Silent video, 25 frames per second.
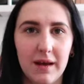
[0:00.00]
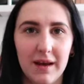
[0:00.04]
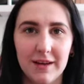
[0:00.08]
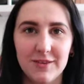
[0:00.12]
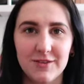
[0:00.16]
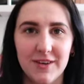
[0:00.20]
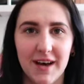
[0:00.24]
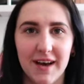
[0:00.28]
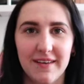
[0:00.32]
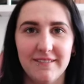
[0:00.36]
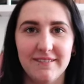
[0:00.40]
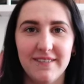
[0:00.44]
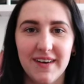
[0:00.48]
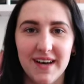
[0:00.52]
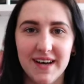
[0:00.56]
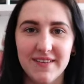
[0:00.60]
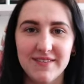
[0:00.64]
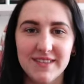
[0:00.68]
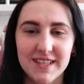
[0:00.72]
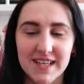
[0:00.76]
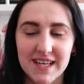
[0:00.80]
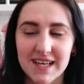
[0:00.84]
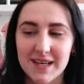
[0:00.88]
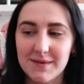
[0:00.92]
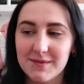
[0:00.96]
I tried
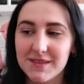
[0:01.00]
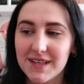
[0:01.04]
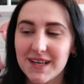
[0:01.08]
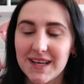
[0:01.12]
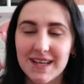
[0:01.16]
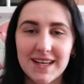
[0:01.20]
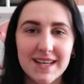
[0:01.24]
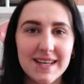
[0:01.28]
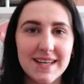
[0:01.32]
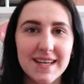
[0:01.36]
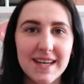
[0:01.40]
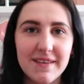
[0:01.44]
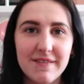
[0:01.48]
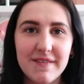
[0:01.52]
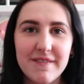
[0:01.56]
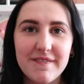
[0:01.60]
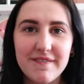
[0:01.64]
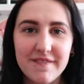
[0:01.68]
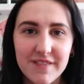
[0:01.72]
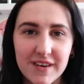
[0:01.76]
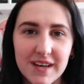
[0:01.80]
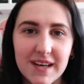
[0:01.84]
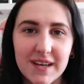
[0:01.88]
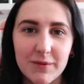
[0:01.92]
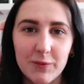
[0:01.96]
5 times and it never
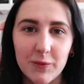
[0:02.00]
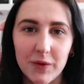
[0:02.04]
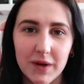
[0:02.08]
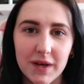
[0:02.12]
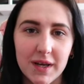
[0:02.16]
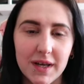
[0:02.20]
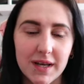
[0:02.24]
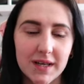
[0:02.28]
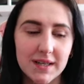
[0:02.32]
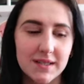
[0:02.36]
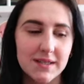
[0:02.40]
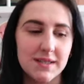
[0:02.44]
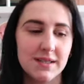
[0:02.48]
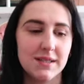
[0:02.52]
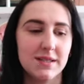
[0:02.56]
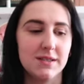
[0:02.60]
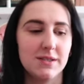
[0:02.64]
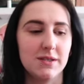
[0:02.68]
friggin' worked.